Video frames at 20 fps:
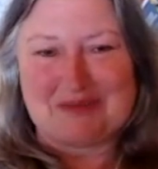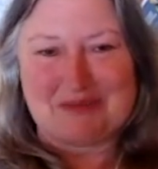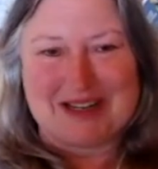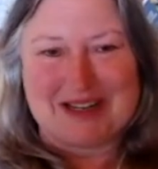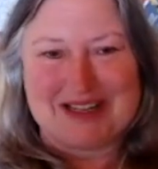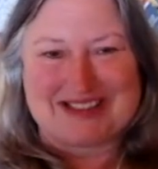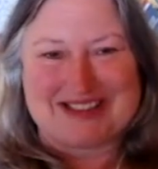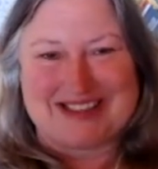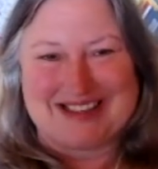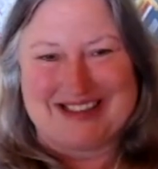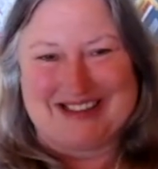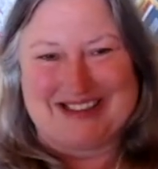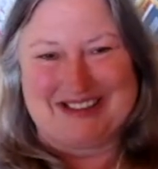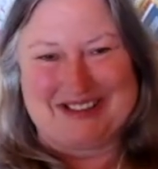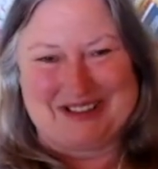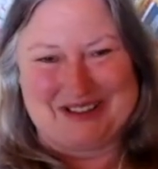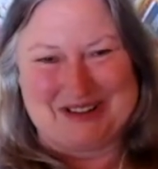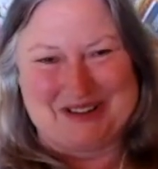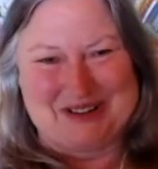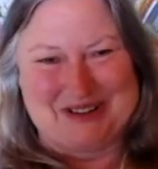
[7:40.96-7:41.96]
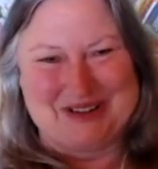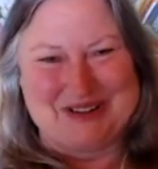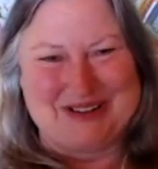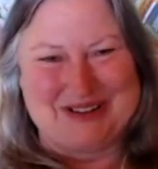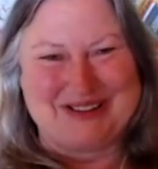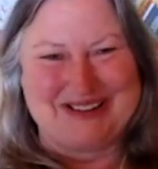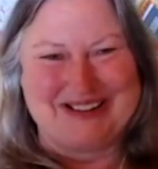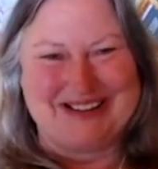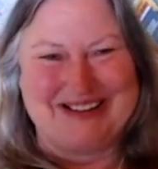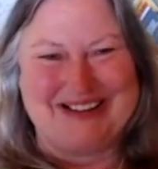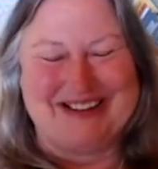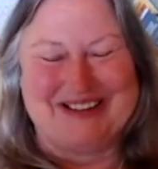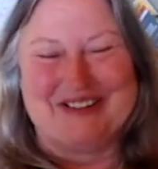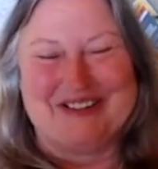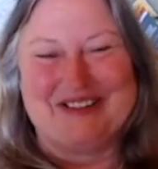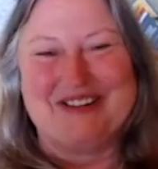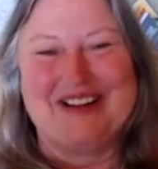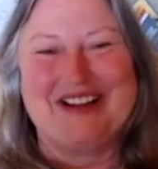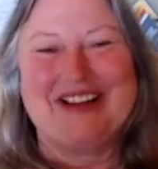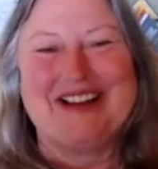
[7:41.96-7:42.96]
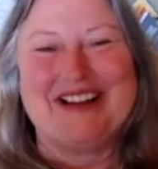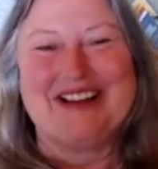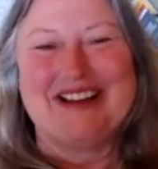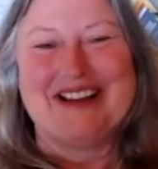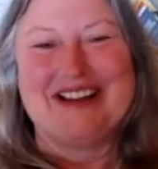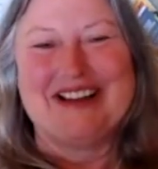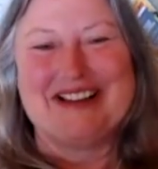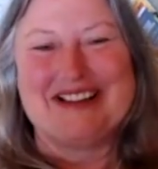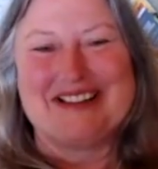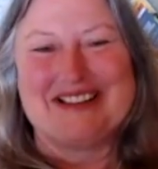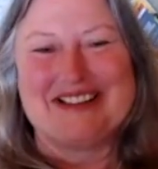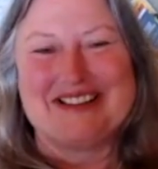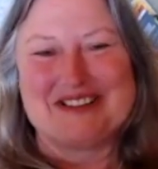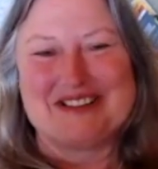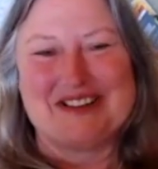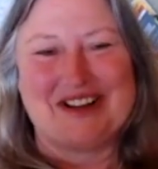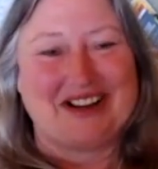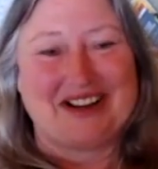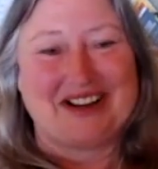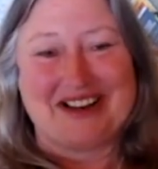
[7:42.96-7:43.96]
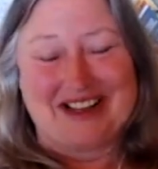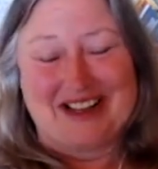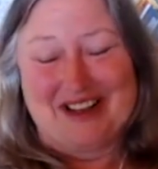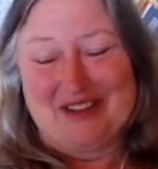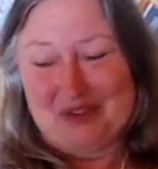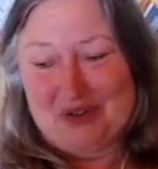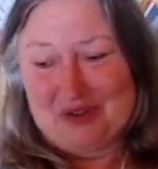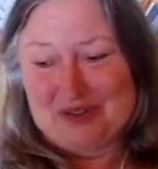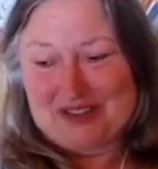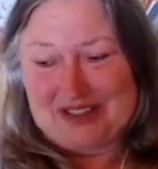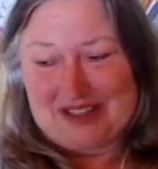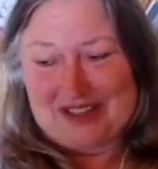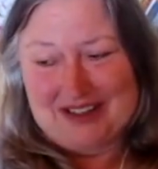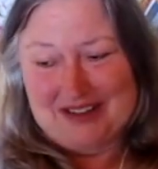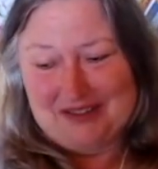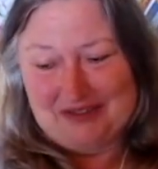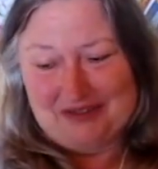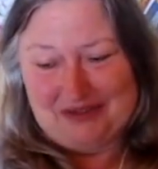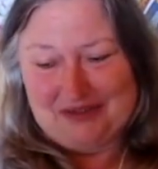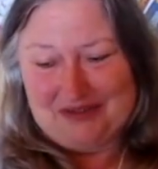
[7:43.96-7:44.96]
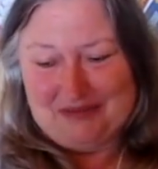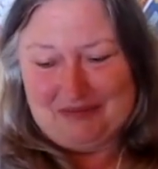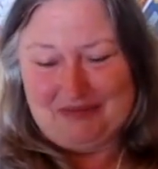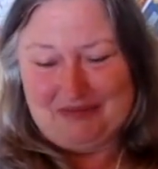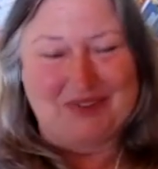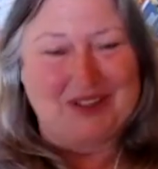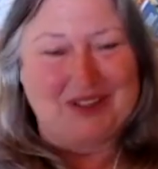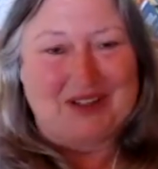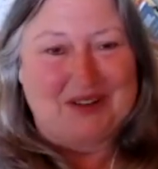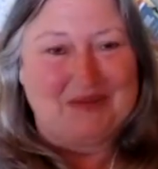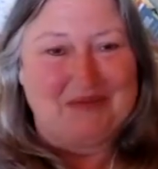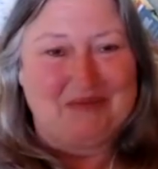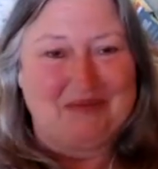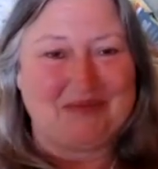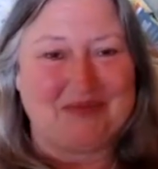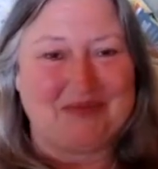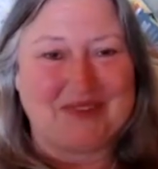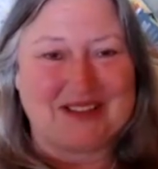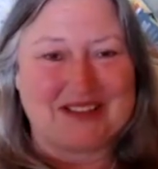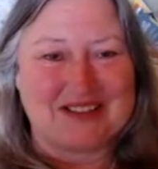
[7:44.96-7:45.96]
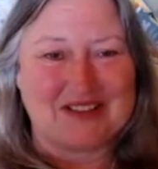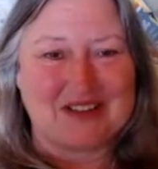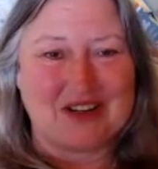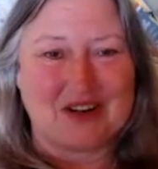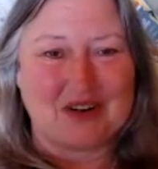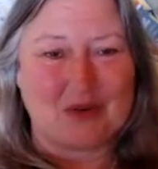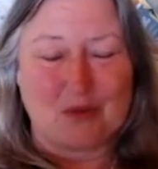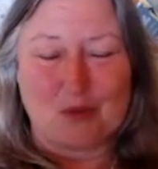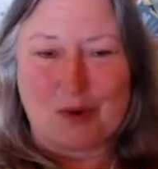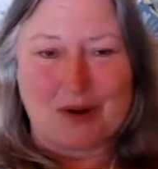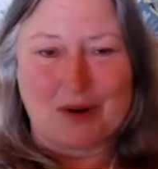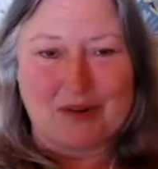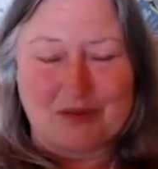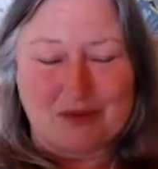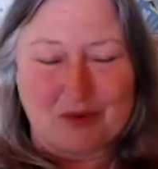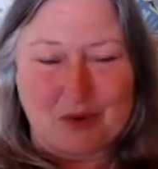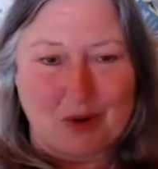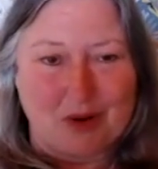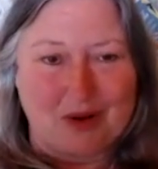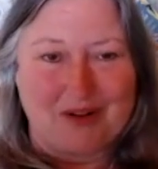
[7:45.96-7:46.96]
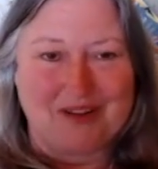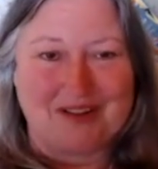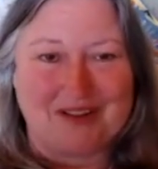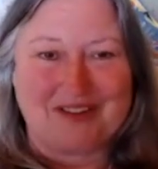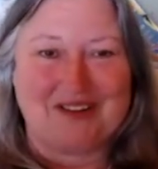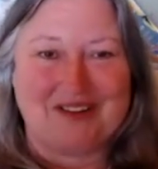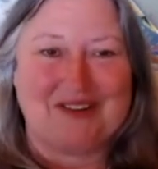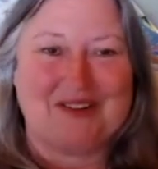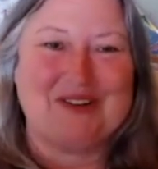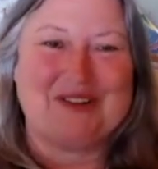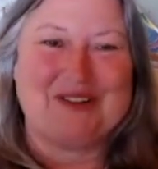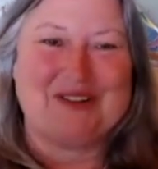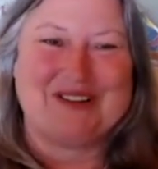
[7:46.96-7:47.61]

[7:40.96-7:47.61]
medicine so you know it, it's not going to have those kind of you know it's not one for all you know